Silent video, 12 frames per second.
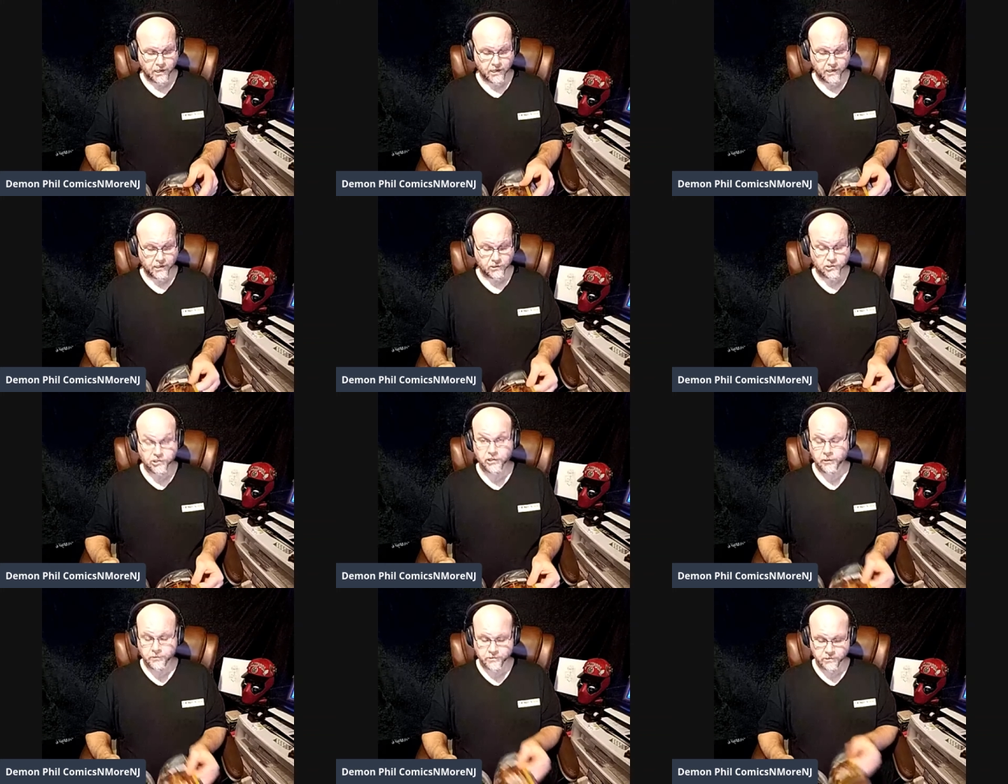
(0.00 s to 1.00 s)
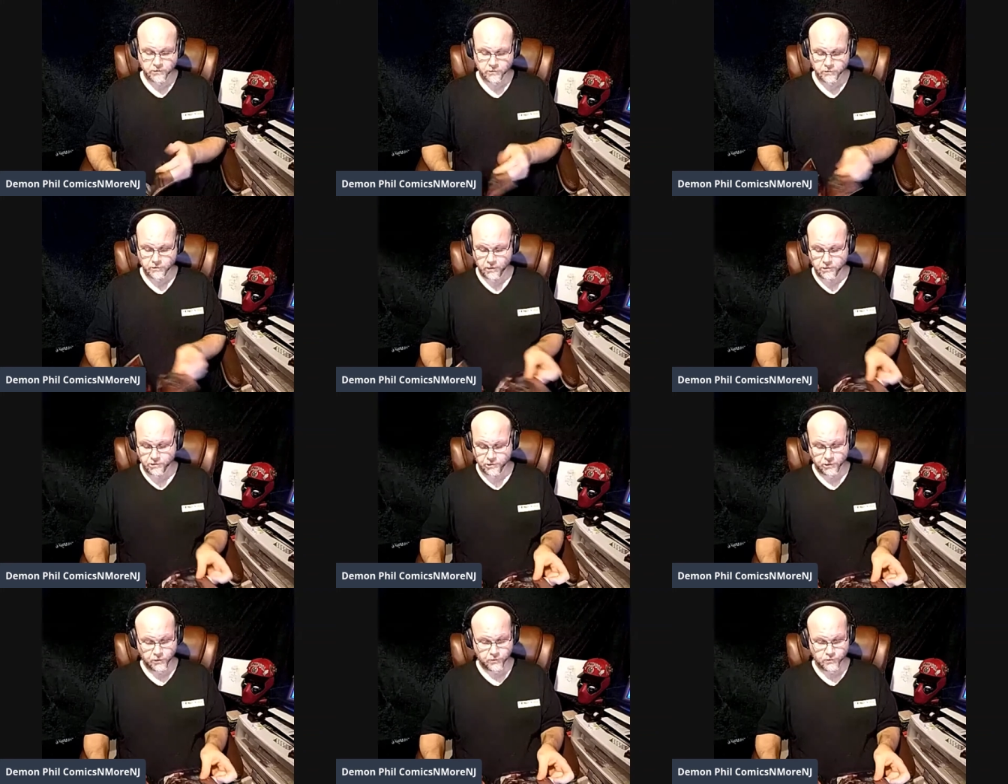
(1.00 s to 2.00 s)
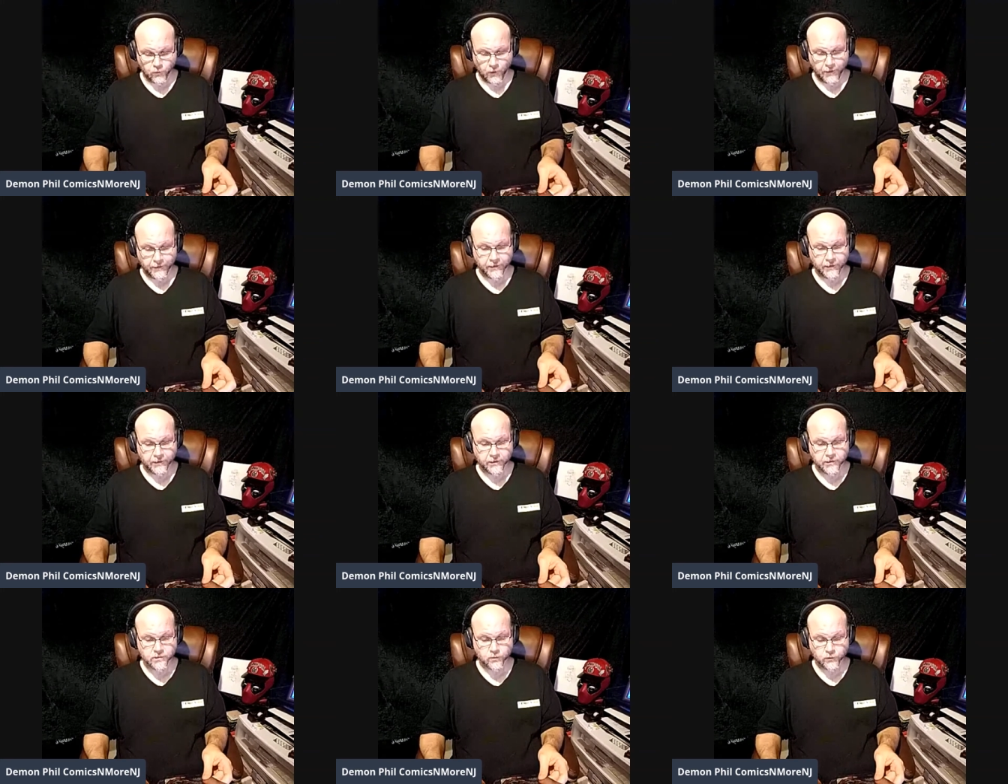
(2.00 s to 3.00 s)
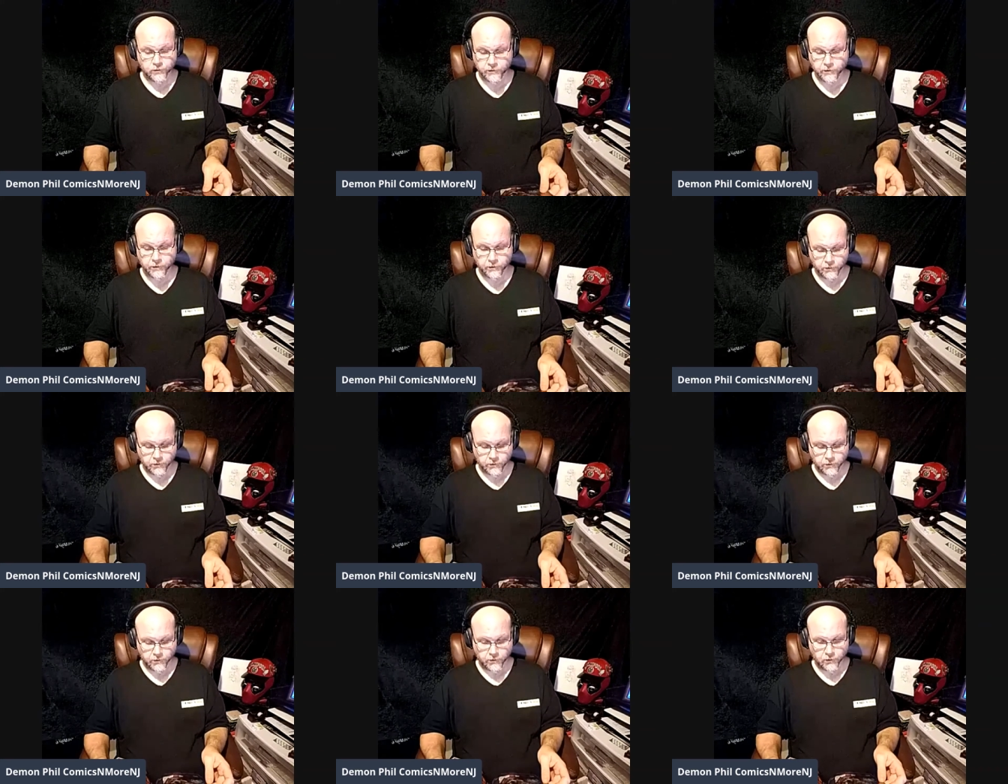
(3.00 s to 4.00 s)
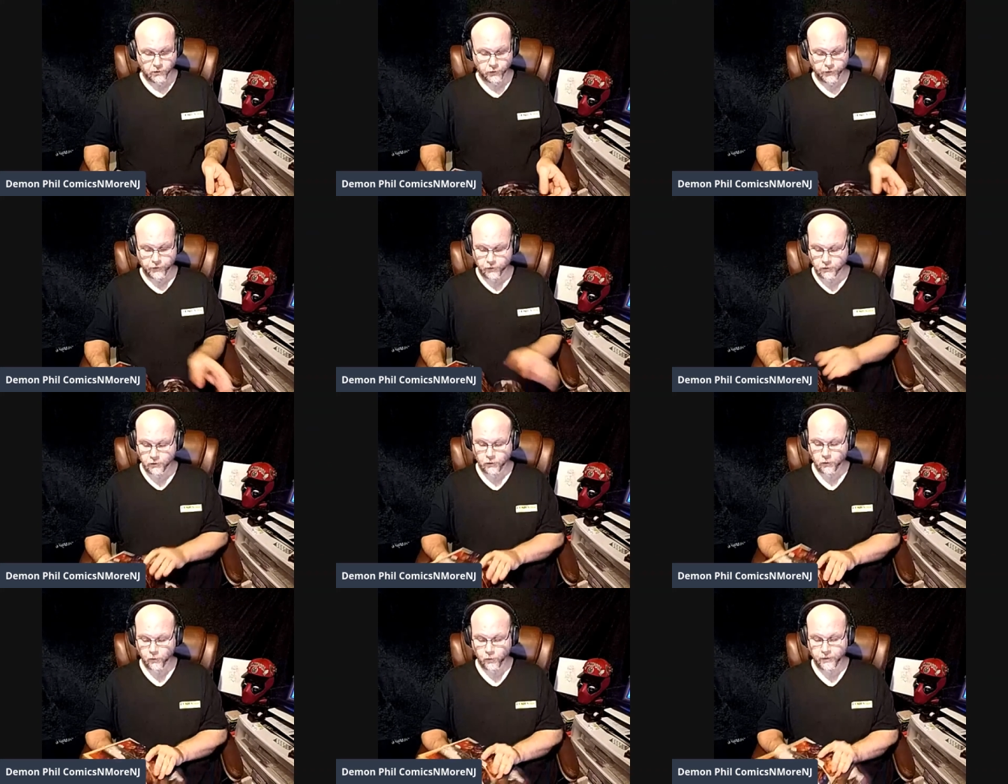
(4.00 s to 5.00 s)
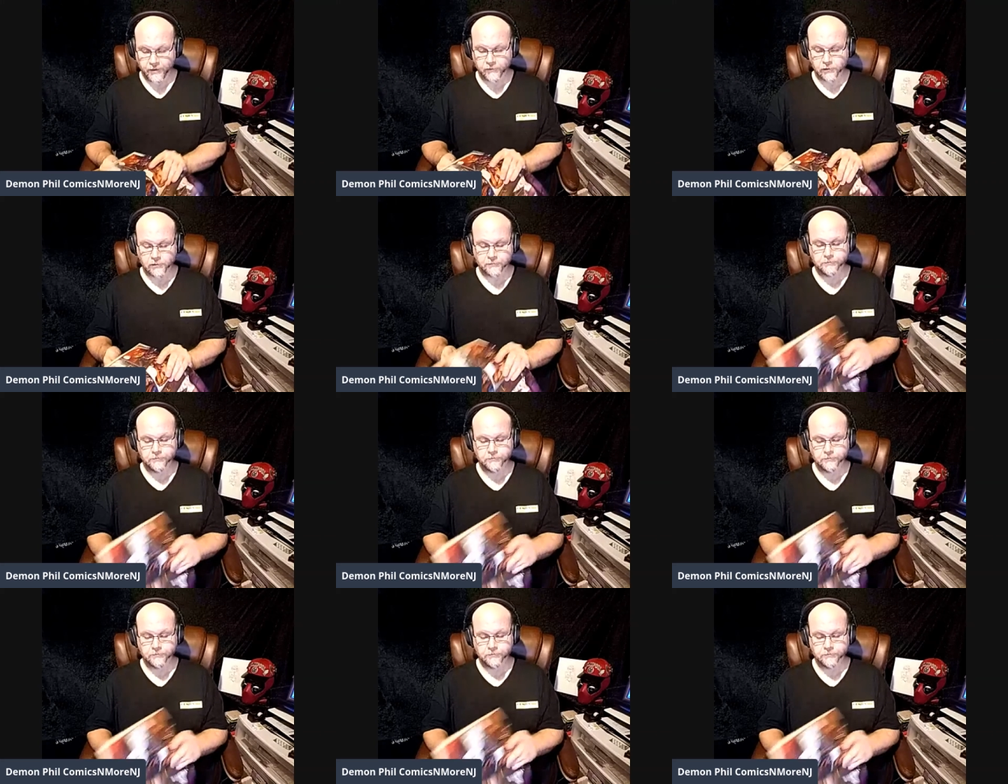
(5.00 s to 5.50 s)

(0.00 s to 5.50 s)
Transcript: And she knows it, and she knows why guys would look at her or whatever,